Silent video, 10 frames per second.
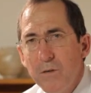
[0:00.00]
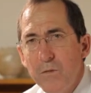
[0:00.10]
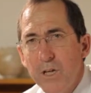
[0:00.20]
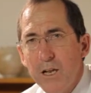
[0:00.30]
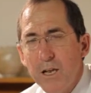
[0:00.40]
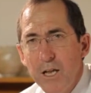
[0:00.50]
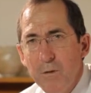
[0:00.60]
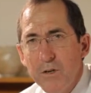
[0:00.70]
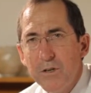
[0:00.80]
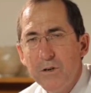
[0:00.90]
they're
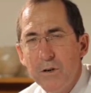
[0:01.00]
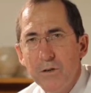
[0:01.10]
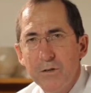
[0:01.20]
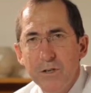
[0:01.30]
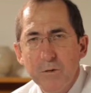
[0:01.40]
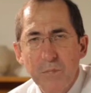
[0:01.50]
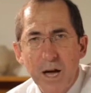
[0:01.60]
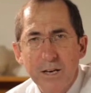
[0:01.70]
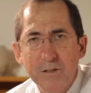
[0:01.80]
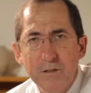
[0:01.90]
limited usually to
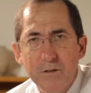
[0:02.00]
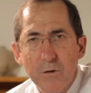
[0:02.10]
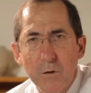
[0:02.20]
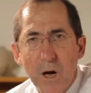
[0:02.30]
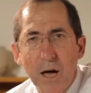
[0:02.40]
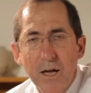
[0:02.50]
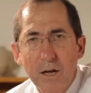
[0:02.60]
patients who are